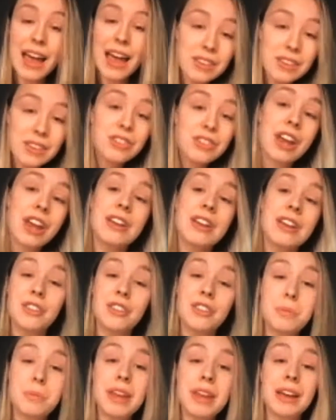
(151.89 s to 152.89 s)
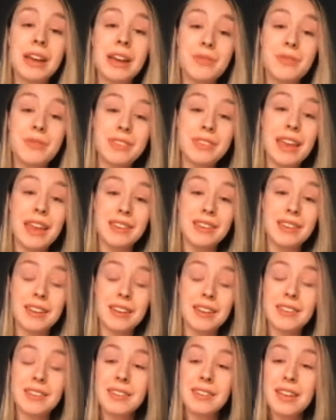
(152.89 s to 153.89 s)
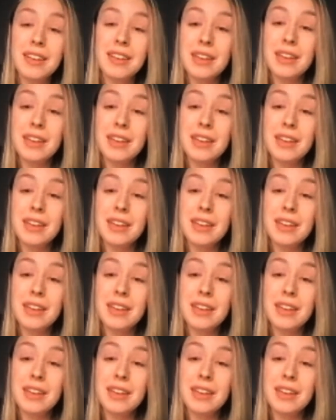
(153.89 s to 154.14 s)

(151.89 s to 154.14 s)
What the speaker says: has changed the meaning of the sentence.